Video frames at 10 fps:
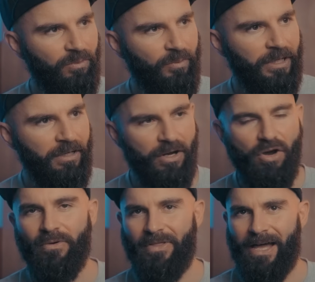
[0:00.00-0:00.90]
We can go
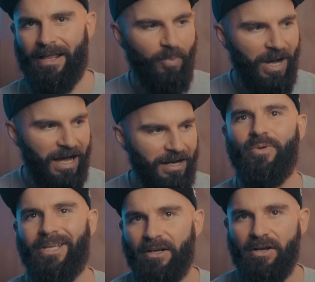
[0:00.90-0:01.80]
with that, but
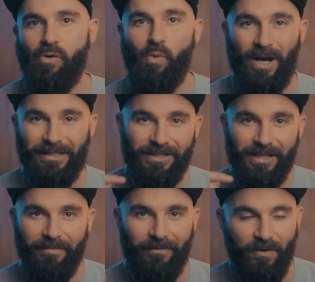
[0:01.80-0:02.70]
we can go one
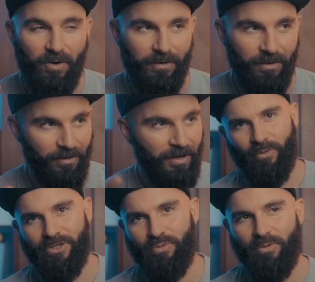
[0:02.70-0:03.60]
step further.
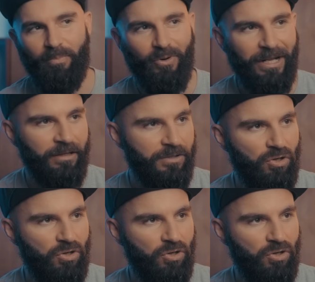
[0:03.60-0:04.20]
We which will bring this